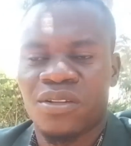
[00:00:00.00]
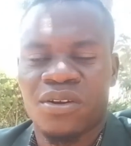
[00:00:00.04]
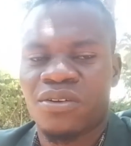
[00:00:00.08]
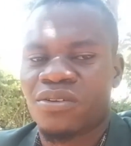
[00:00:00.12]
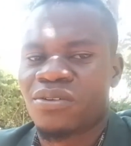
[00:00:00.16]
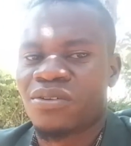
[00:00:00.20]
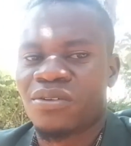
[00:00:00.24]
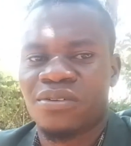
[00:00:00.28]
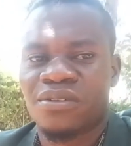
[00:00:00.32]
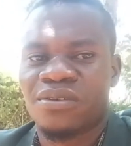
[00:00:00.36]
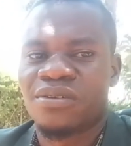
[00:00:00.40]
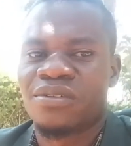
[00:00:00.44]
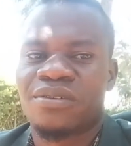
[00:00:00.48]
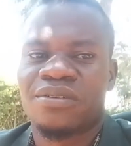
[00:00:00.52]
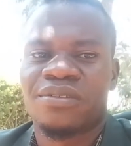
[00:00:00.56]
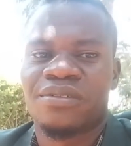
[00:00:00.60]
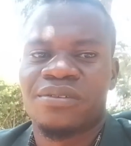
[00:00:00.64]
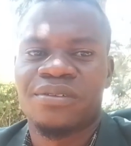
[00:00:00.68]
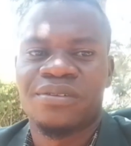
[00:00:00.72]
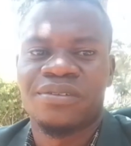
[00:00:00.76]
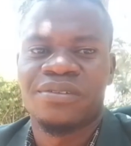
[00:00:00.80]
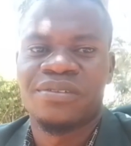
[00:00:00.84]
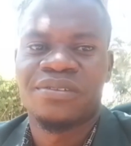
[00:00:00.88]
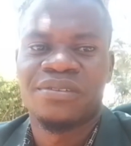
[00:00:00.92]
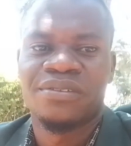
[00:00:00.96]
No.
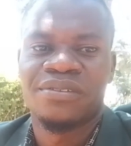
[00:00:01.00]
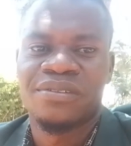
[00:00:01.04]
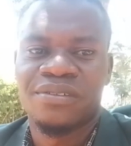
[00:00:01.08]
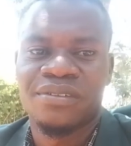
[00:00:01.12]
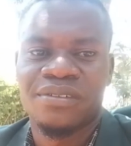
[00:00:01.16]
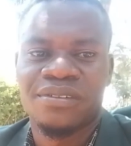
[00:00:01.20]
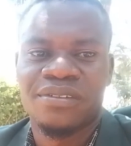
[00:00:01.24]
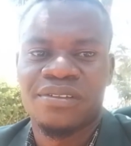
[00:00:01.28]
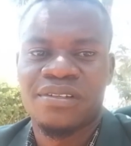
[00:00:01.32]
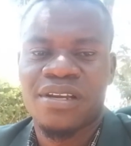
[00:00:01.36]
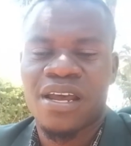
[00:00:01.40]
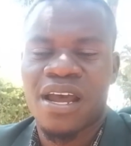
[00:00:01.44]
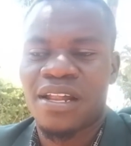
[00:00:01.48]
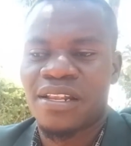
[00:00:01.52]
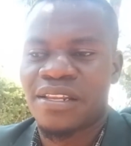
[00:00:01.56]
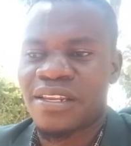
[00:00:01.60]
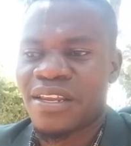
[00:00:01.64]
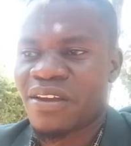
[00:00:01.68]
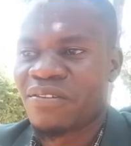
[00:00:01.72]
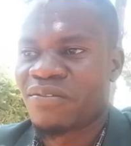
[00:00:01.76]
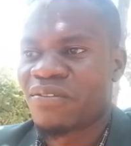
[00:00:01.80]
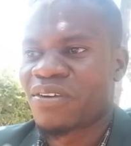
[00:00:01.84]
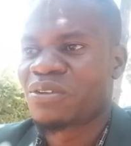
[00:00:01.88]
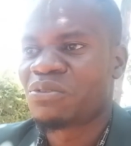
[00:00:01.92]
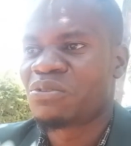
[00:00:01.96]
I'll
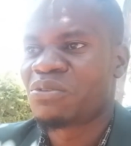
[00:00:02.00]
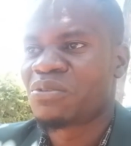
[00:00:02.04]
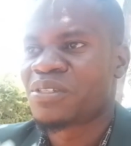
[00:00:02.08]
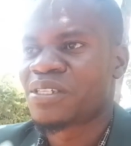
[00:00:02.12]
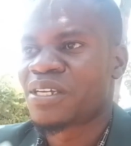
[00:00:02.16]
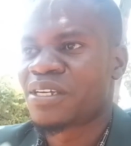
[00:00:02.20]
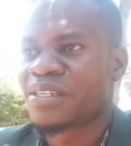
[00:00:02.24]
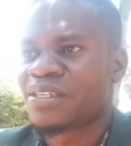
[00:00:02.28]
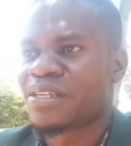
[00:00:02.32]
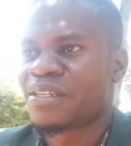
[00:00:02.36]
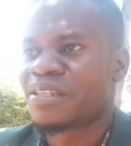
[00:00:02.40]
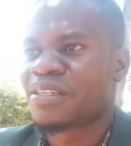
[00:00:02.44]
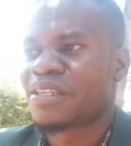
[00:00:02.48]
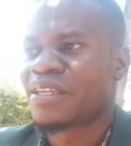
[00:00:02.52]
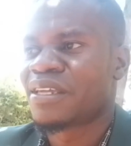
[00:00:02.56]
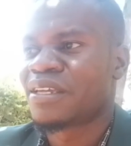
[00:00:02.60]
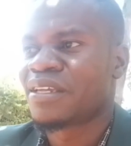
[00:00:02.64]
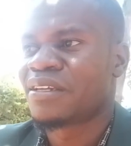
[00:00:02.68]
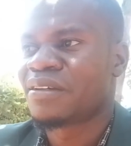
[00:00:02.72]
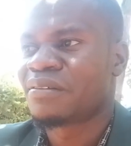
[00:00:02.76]
never do such a thing.